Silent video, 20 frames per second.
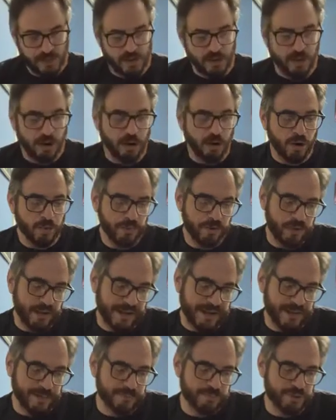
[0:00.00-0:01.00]
Armor
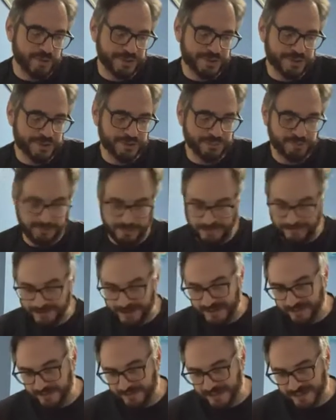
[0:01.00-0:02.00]
Ambush, whatever
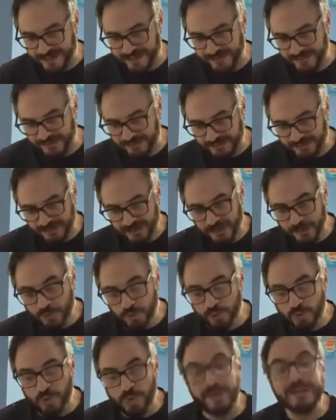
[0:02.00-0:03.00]
the hell that is.
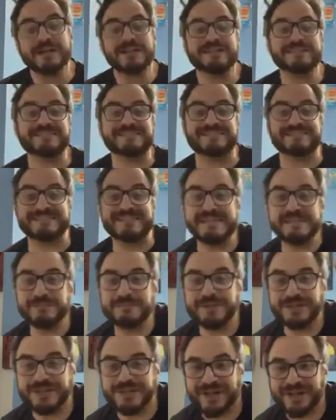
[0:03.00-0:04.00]
Ooh,
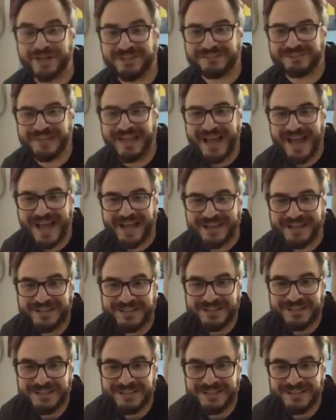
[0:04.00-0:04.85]
Demon Attack.